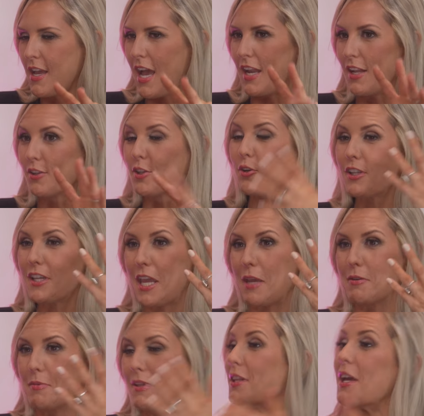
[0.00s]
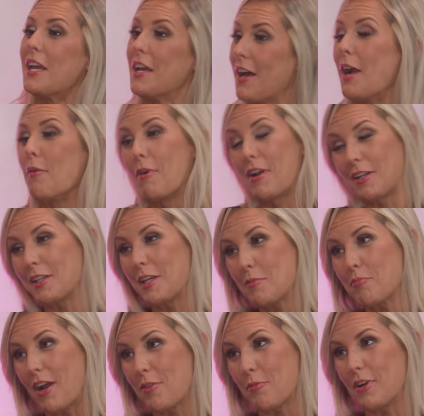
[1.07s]
And it literally came to me, ironically, in
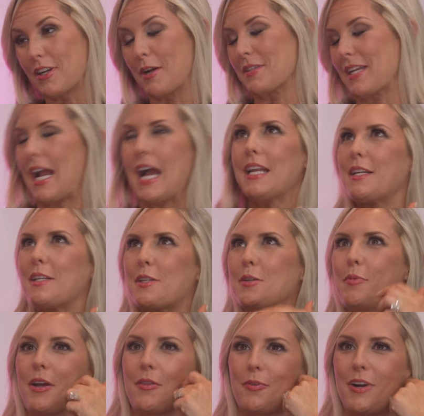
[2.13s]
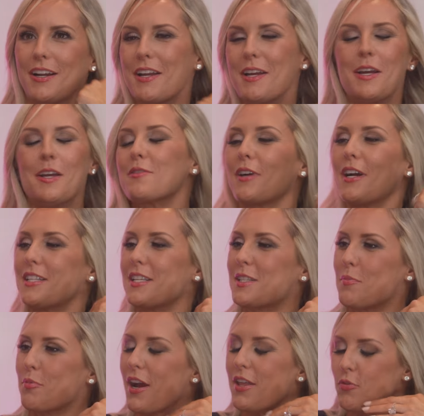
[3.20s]
breath work. I was like, I need to do breath work. So I did
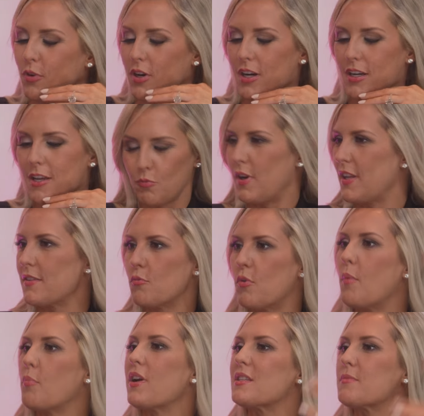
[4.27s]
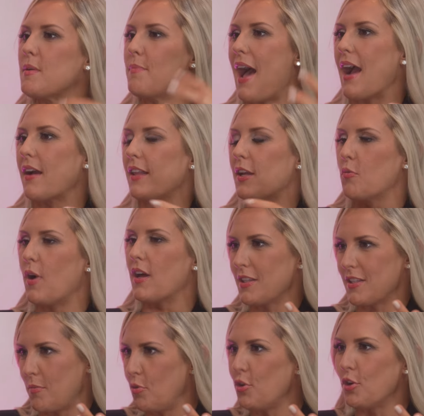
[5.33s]
some breath work. What brings me back? Like, what
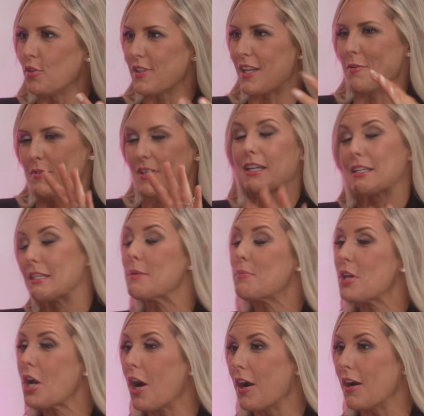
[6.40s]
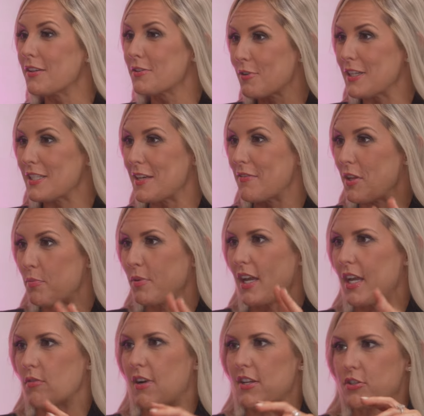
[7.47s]
is the pulse? And it was like CPR. It's creativity,
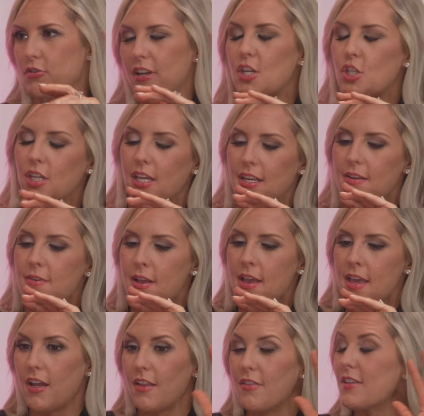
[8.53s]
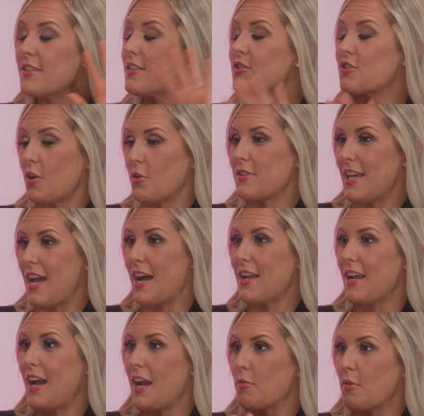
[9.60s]
play, and restoration. This is so
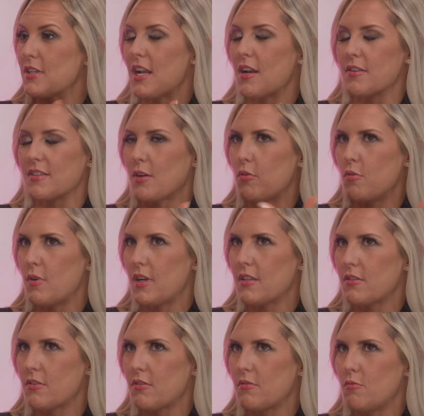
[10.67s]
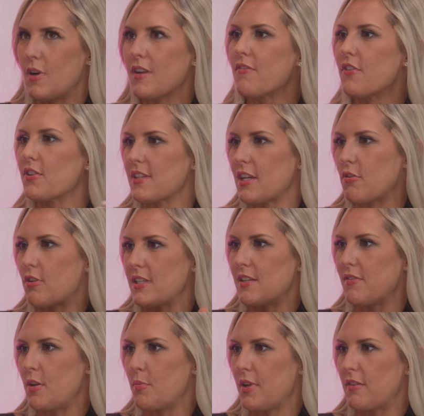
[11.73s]
sad. I wrote down, I was like, well, what feels like
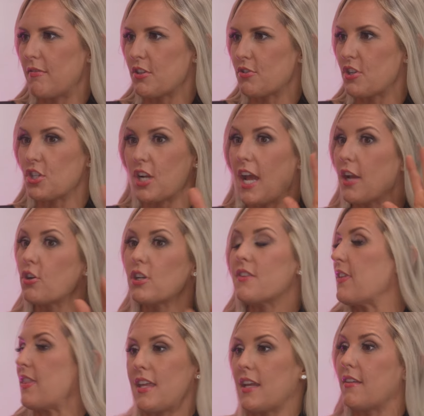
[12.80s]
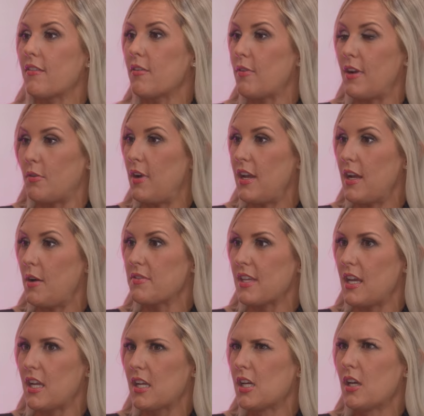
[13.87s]
creativity, play, and restoration? I couldn't even think right away. I was
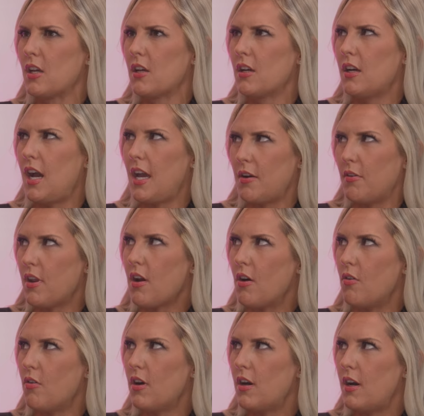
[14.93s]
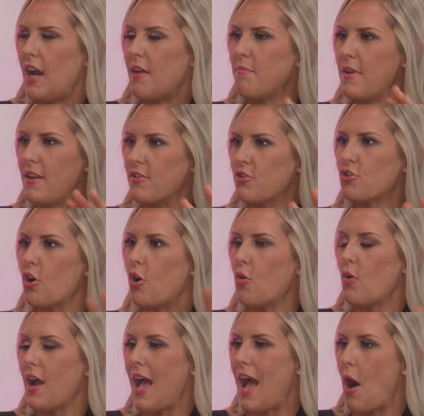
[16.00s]
like, I don't know. I've been
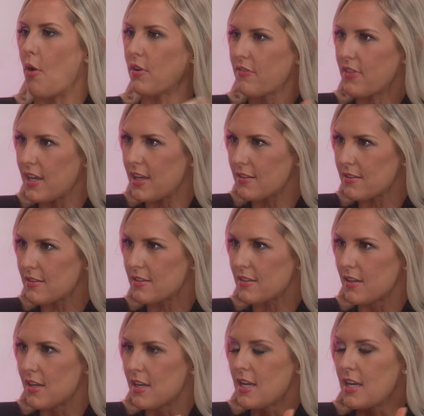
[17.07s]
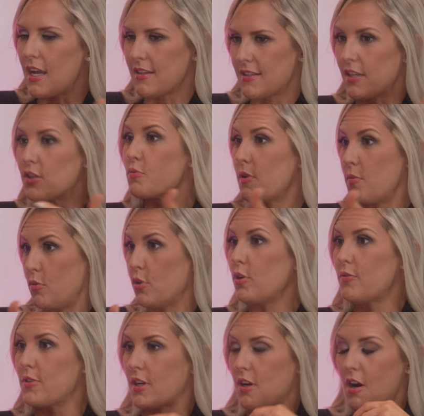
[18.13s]
so out of this. And since we
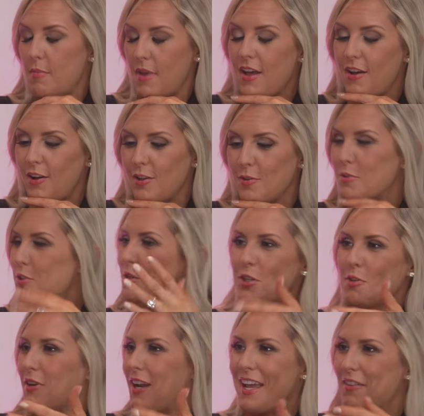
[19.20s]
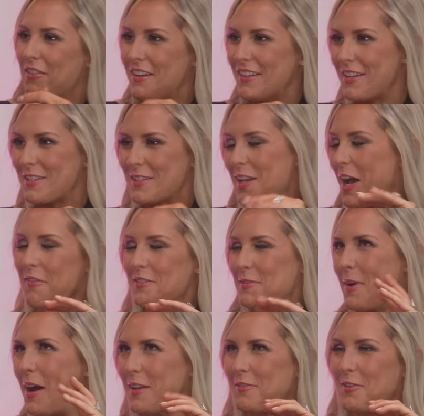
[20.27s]
moved to Carmel, which you and I have a soft
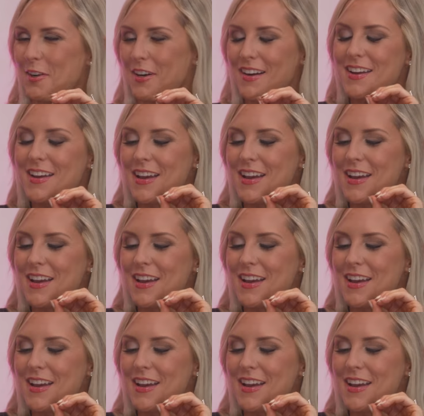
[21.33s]
spot for.